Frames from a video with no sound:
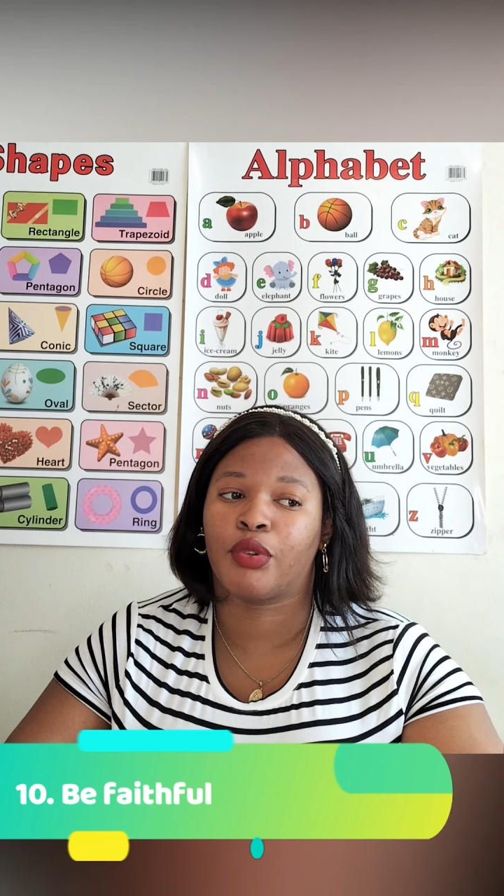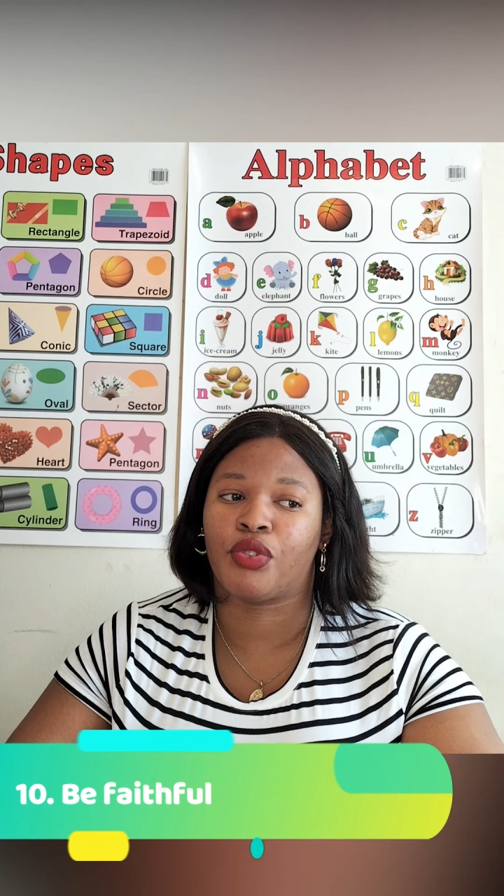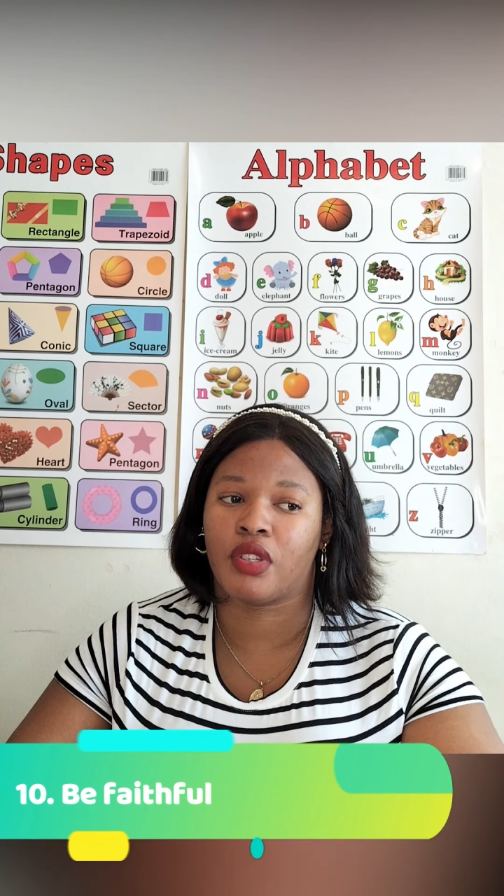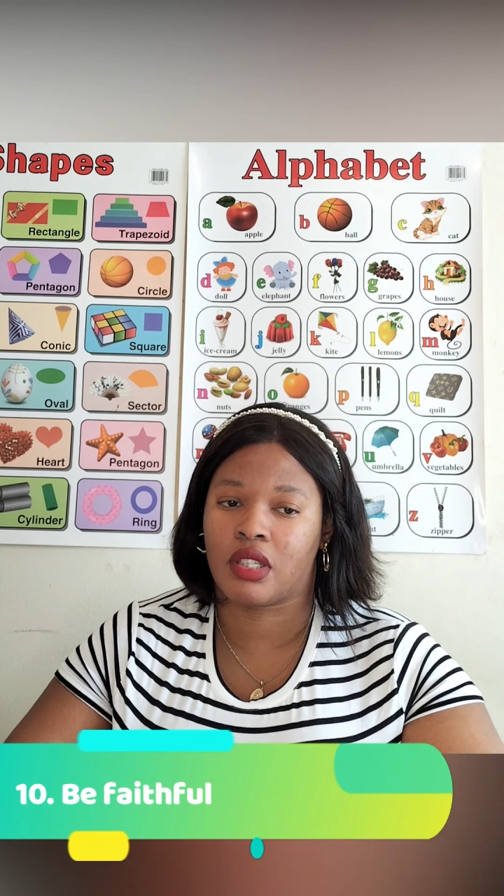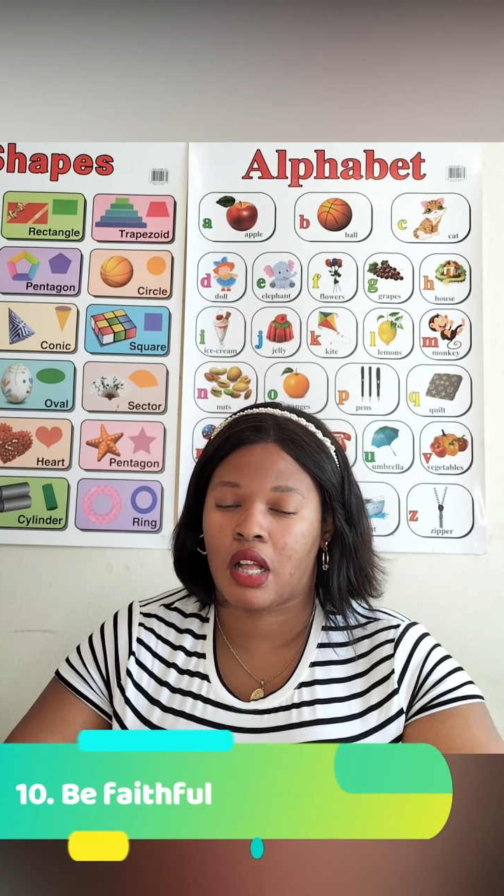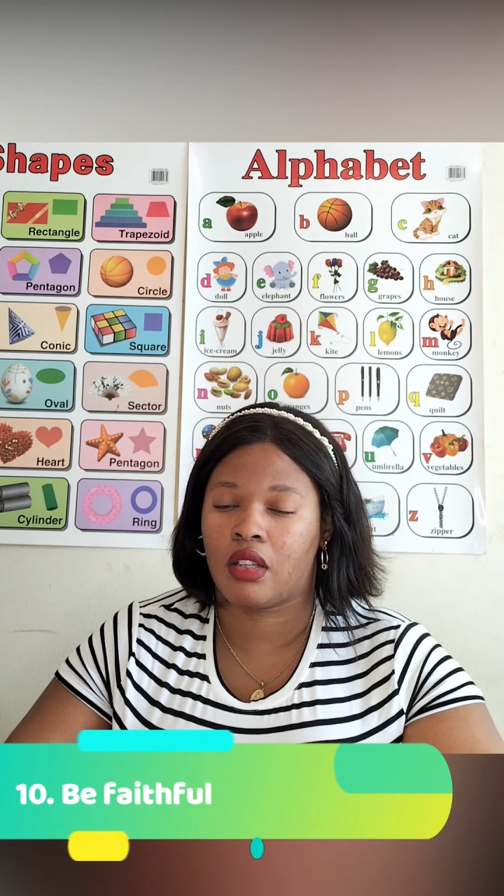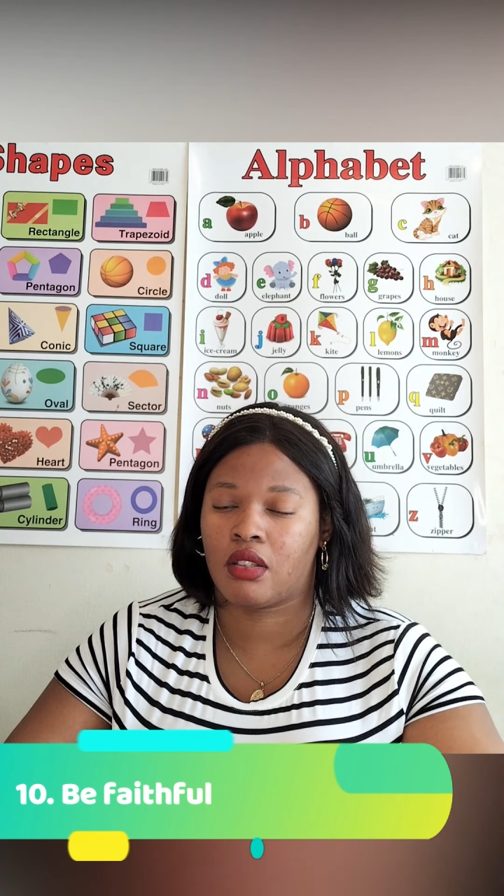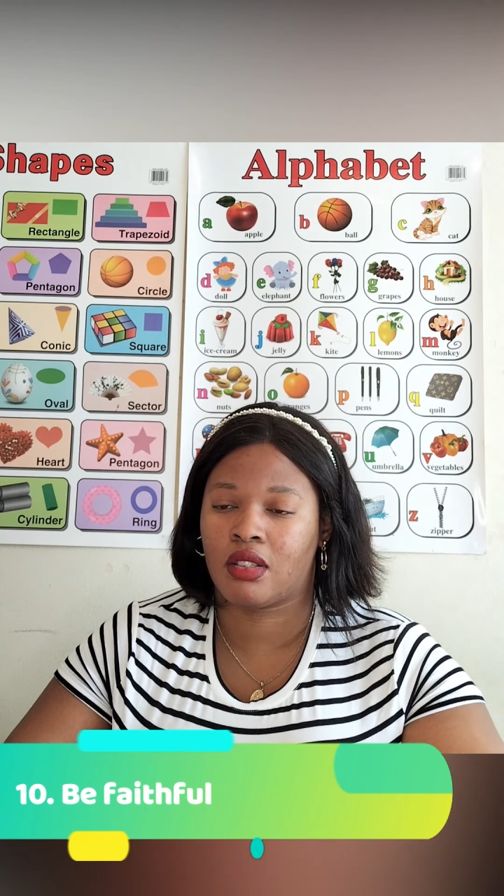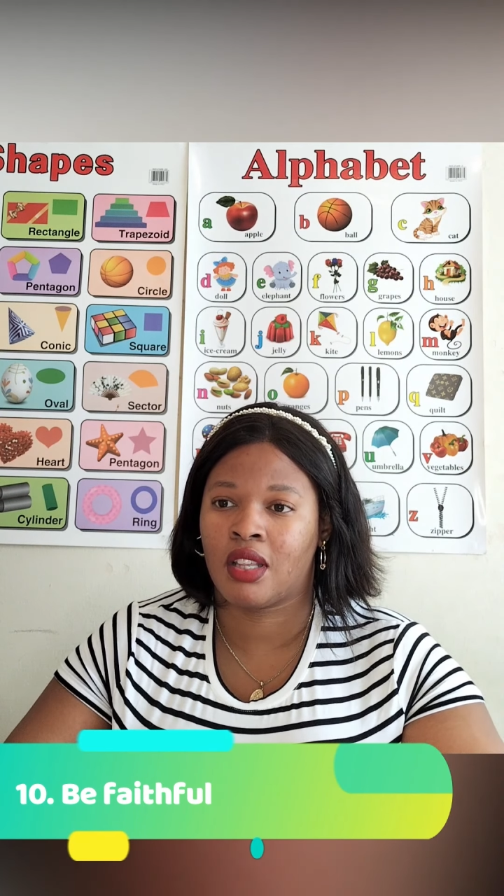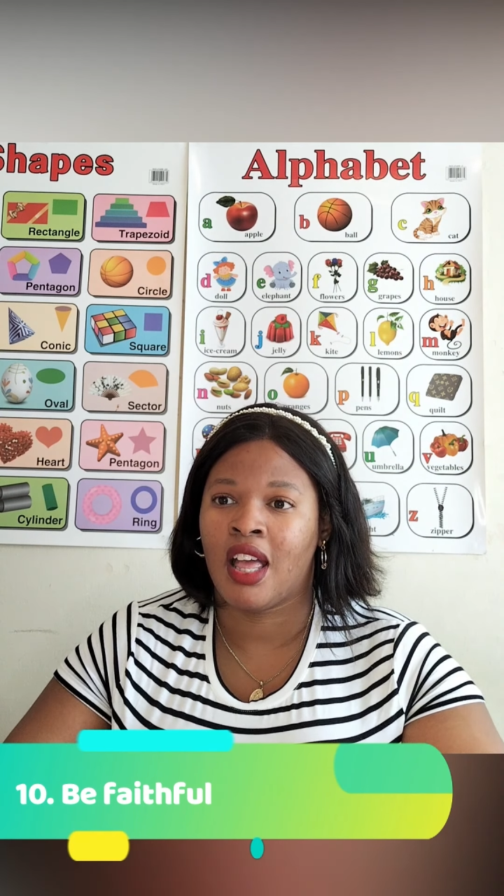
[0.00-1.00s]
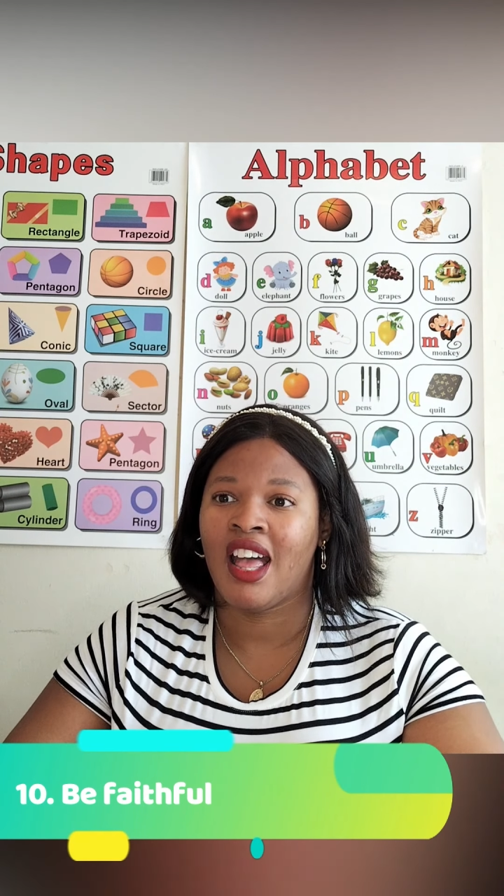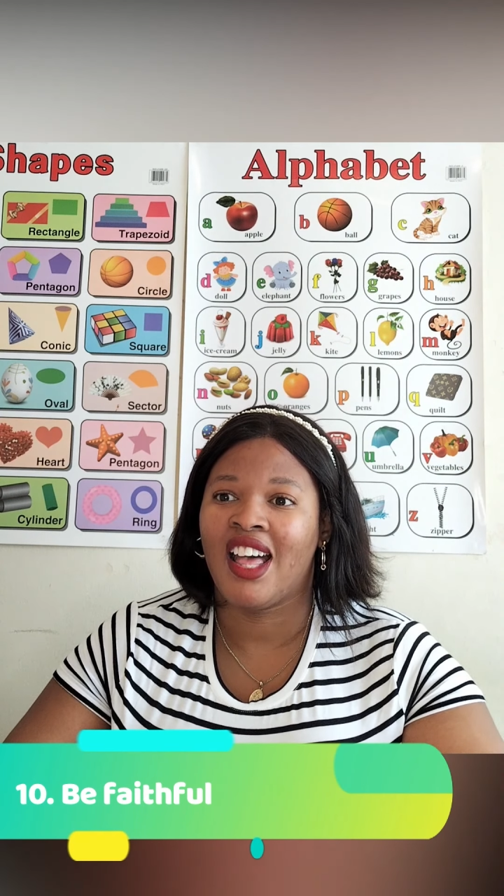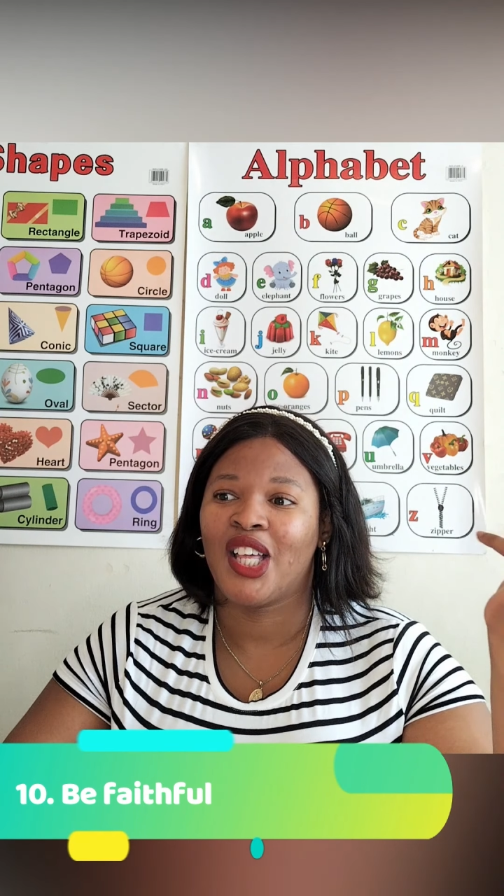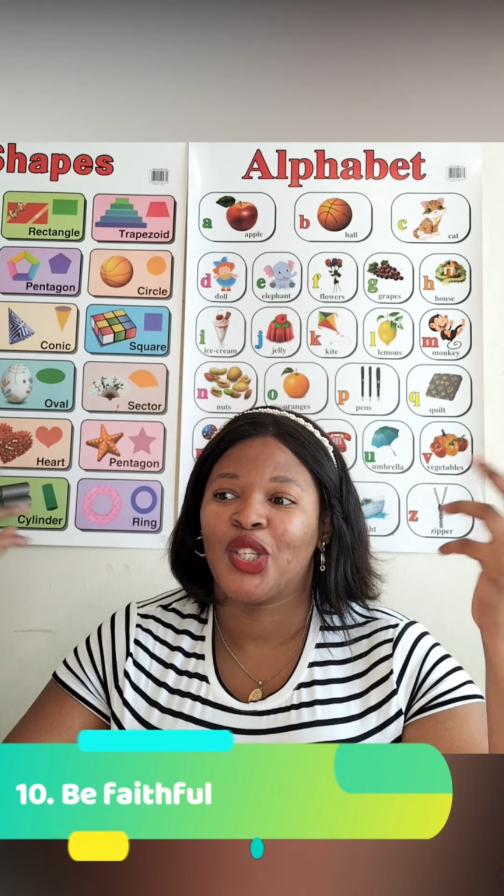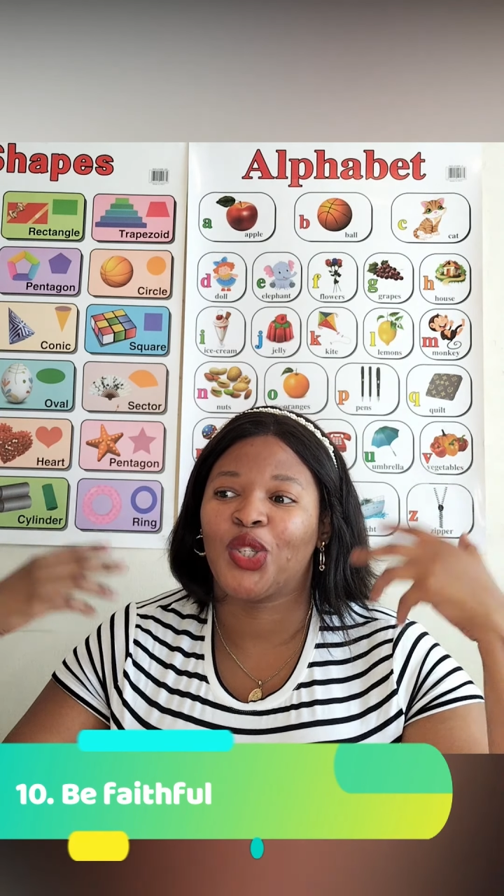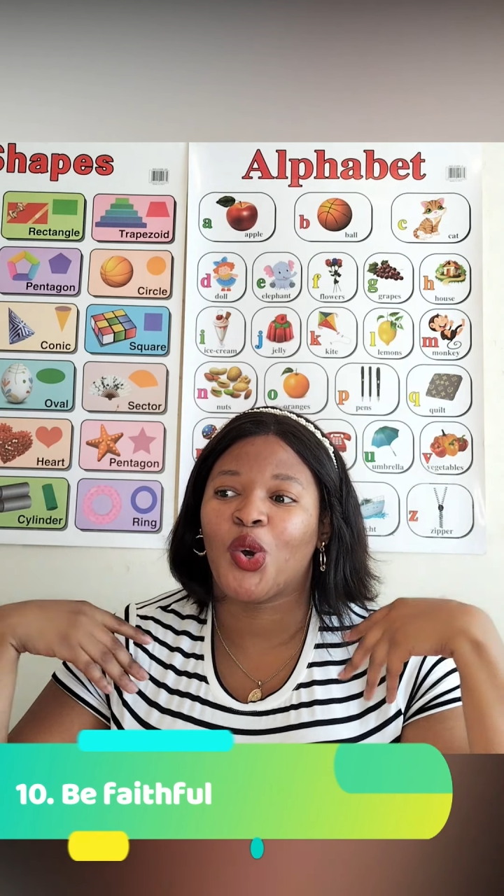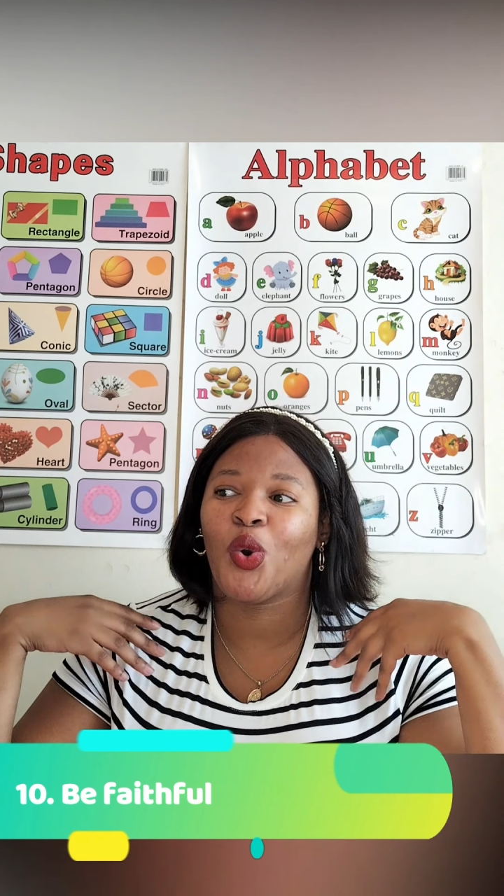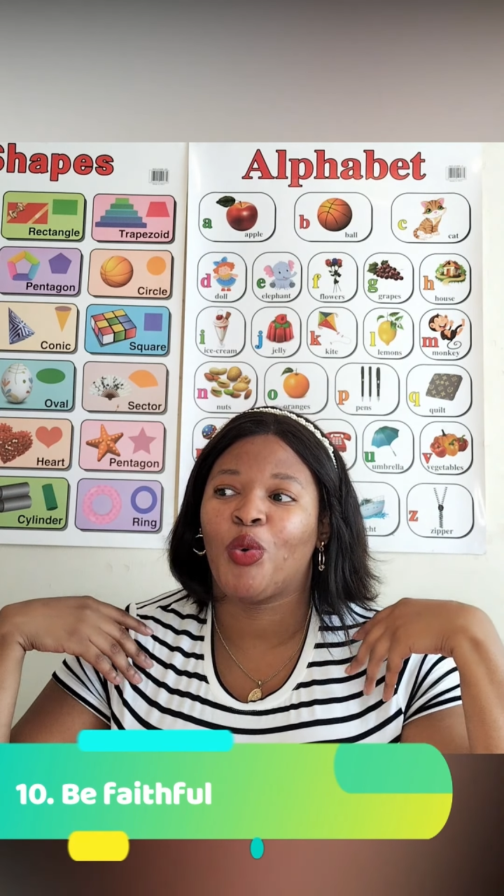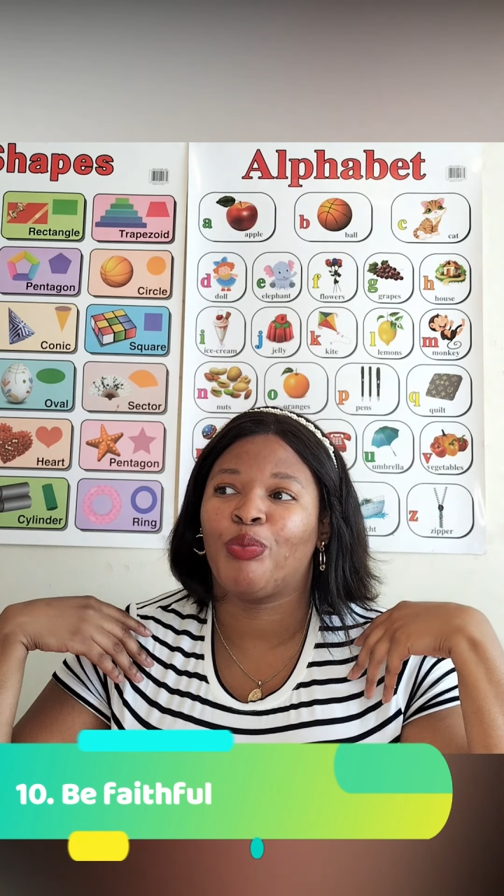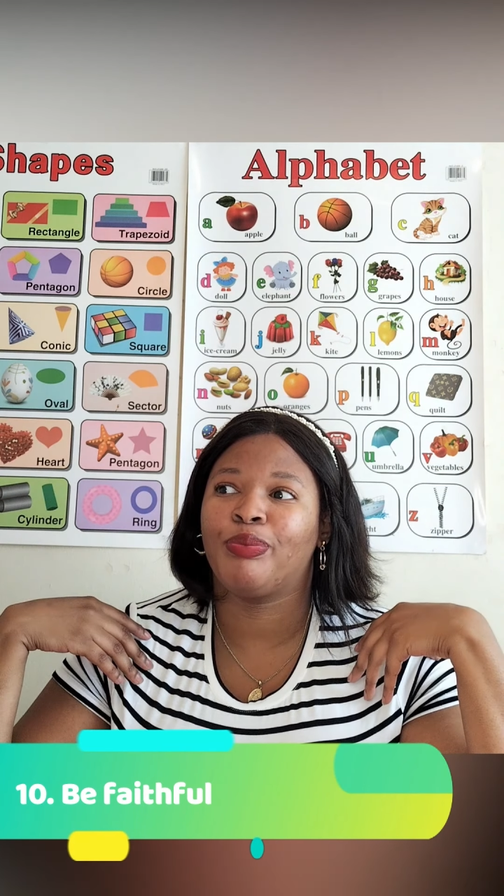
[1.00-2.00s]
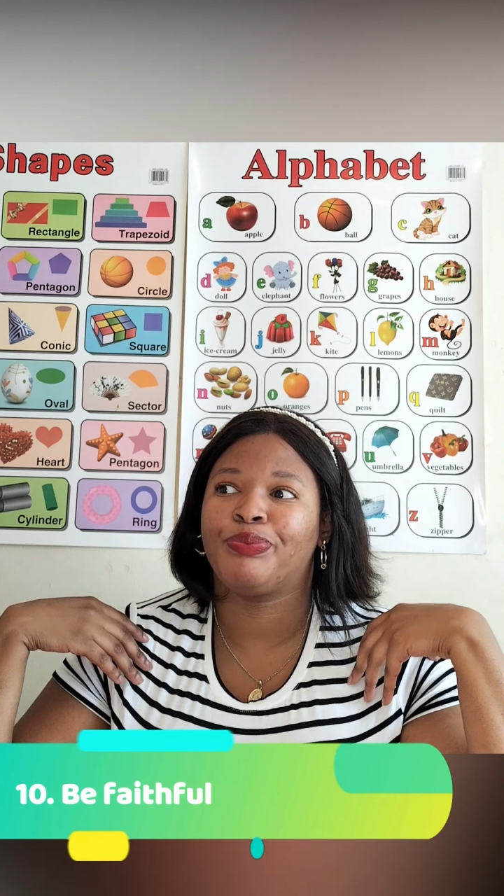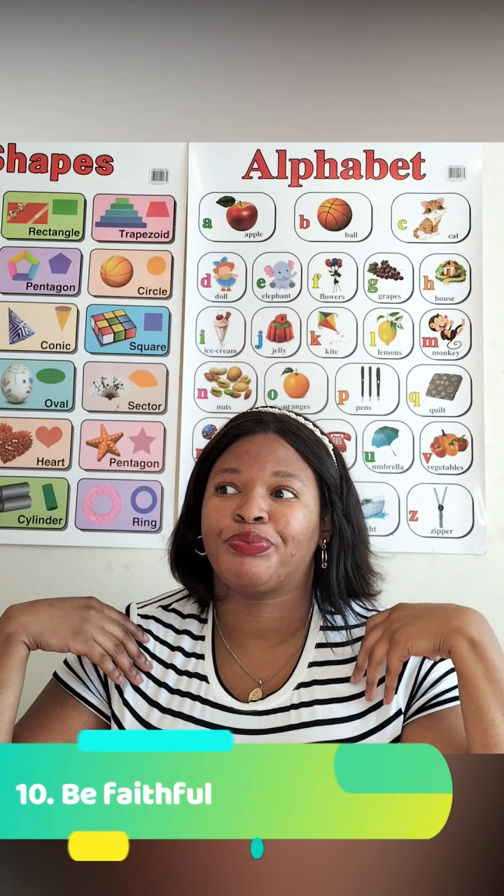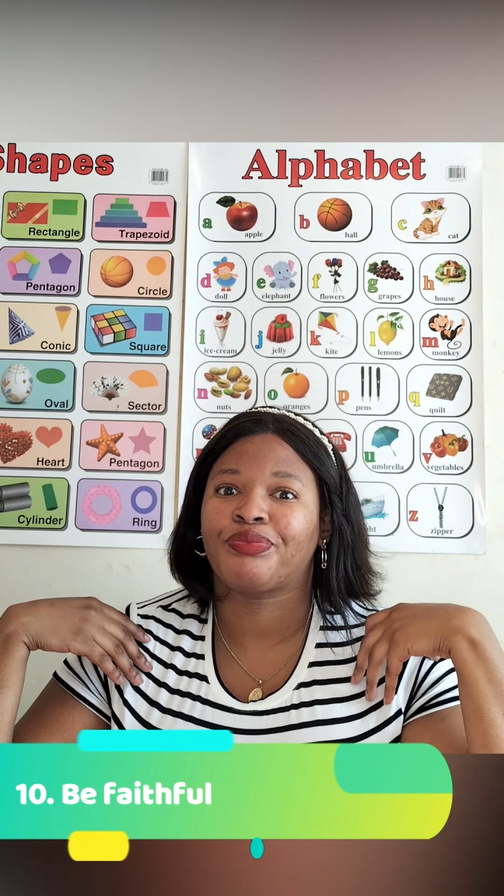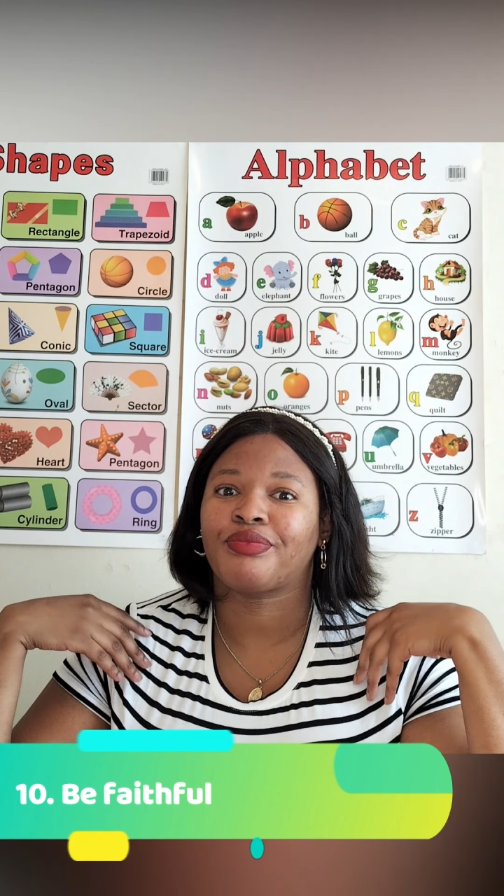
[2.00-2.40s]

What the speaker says: results. So